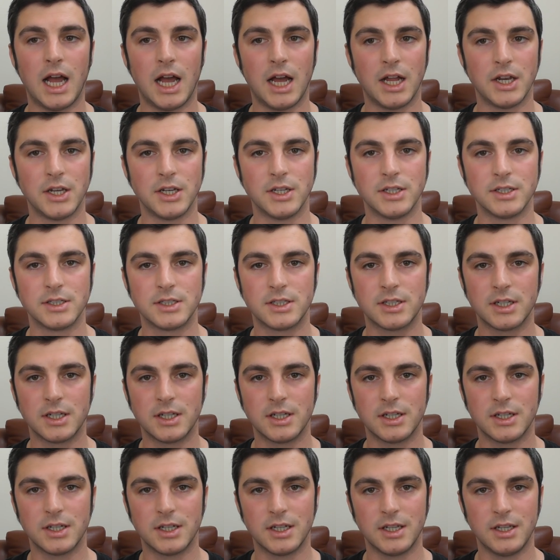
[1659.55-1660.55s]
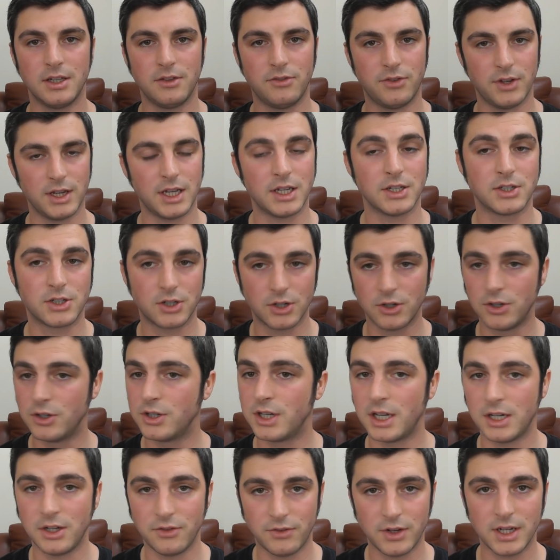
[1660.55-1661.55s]
and you think it's
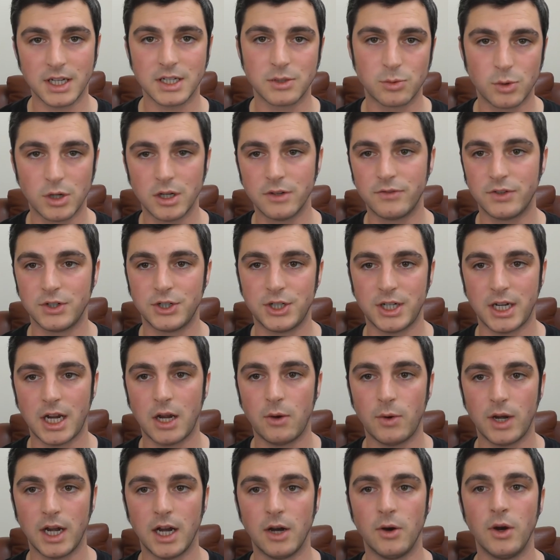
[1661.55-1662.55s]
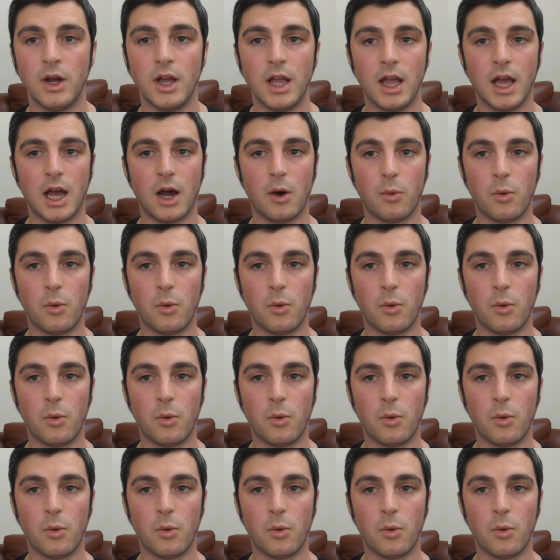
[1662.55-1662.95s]
good and you think it's worth a shout out,